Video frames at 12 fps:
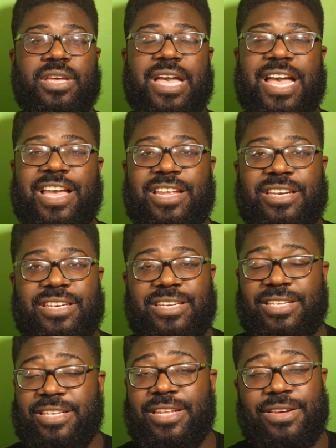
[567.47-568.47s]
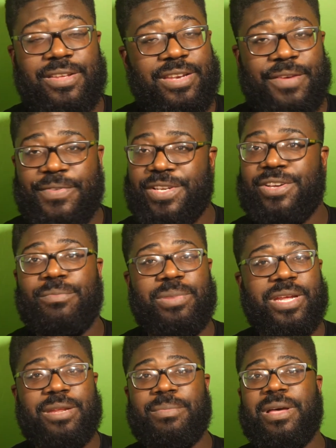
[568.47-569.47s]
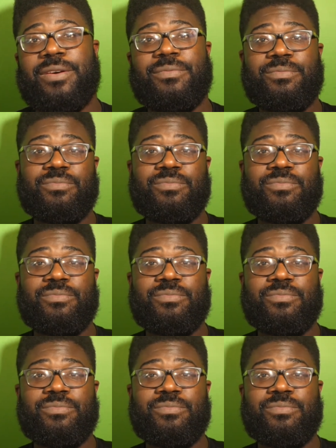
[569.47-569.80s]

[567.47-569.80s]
And, you know, nothing to complain about.